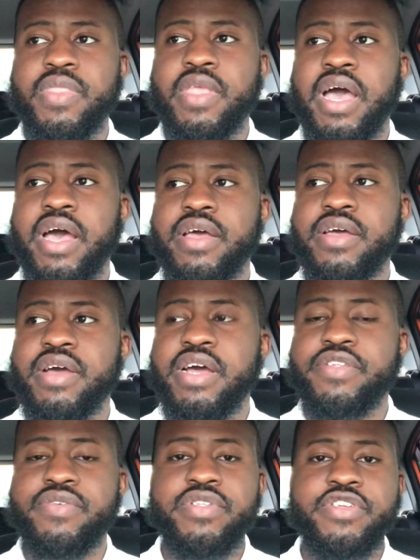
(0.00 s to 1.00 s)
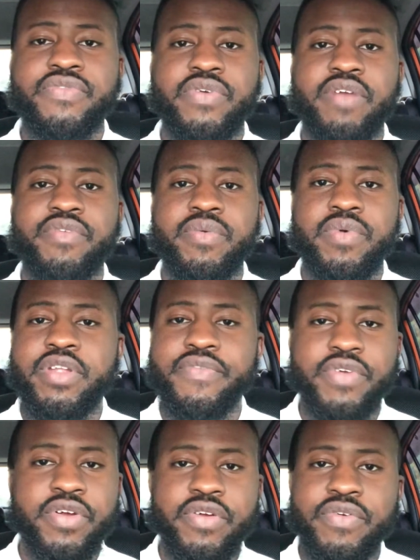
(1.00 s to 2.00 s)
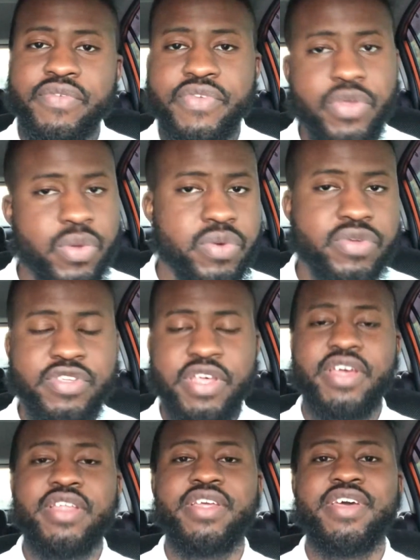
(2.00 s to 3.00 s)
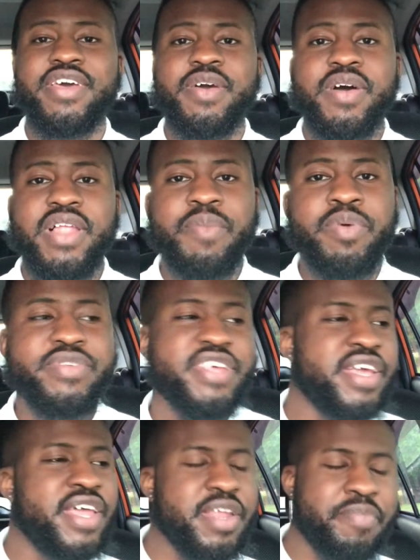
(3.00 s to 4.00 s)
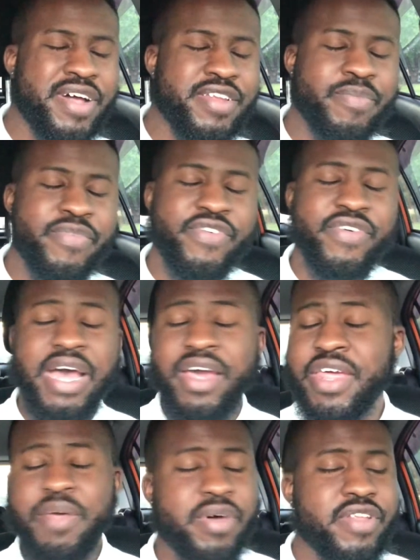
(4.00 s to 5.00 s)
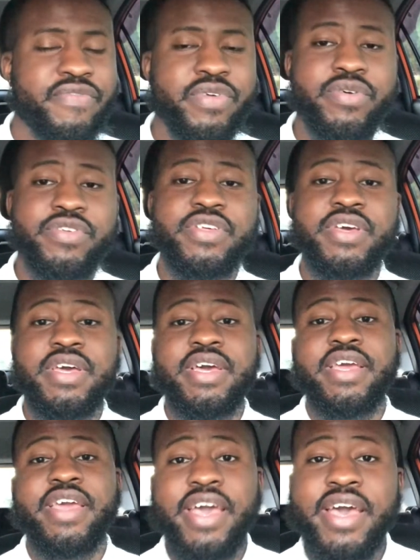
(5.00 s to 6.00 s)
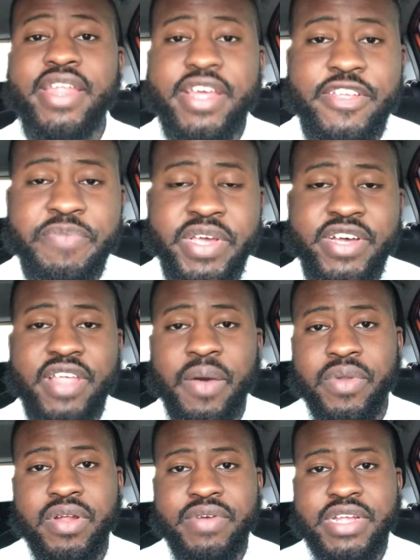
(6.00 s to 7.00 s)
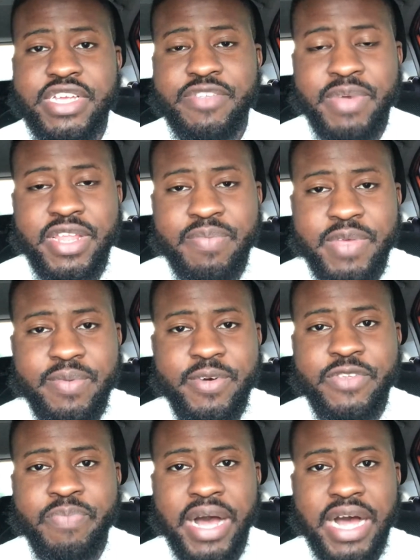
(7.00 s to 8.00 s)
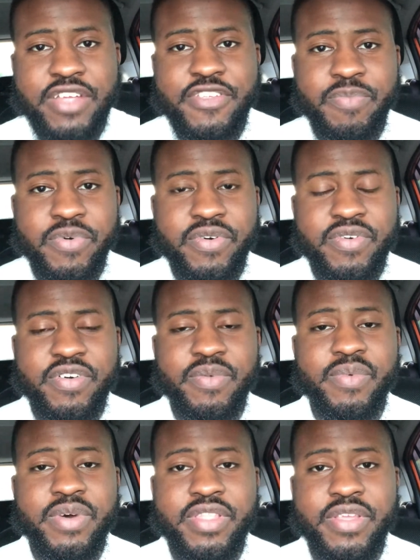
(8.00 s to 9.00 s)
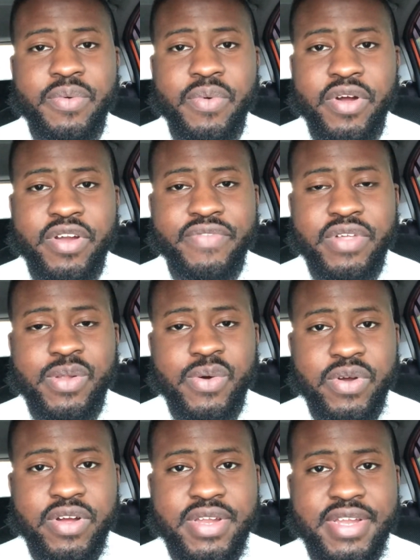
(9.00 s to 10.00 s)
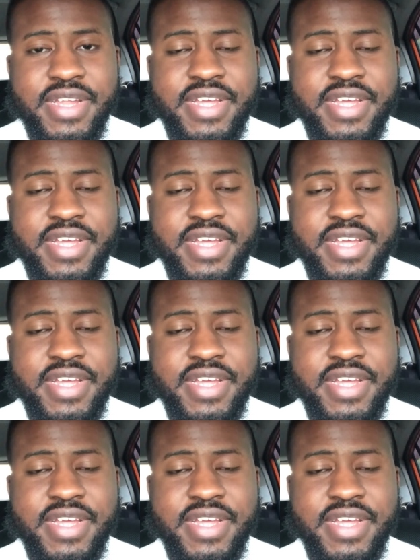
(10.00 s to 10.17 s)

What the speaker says: I do this for every one of your views. And a lot of people say it ain't about the views. Yeah, it is, because I want to reach as many people as possible with the word of the Lord.